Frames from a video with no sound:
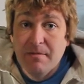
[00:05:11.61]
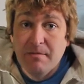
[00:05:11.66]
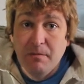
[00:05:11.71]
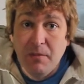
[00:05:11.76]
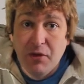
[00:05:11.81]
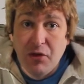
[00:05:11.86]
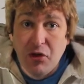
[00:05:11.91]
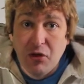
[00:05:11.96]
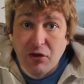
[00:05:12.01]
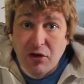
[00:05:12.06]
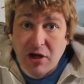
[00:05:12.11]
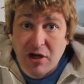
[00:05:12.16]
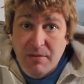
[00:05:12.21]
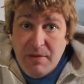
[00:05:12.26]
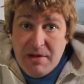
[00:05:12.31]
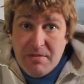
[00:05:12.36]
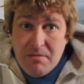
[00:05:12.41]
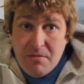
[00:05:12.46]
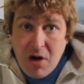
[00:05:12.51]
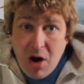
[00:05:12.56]
but there are going to
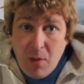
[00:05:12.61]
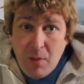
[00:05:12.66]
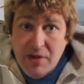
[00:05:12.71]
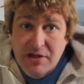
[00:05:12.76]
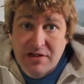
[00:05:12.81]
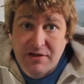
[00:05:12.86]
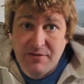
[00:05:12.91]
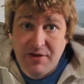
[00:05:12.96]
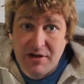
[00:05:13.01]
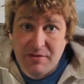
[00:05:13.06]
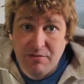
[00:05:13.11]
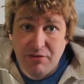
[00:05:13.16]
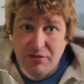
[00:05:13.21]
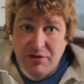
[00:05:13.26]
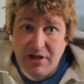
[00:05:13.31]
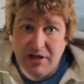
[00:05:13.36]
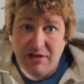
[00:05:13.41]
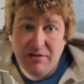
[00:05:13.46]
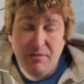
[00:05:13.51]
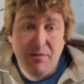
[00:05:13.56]
be moments of
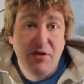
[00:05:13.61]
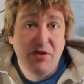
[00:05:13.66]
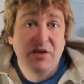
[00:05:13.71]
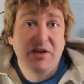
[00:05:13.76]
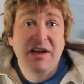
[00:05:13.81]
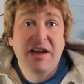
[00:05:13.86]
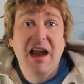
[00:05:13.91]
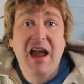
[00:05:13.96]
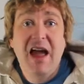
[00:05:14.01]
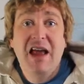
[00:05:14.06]
unpredictability,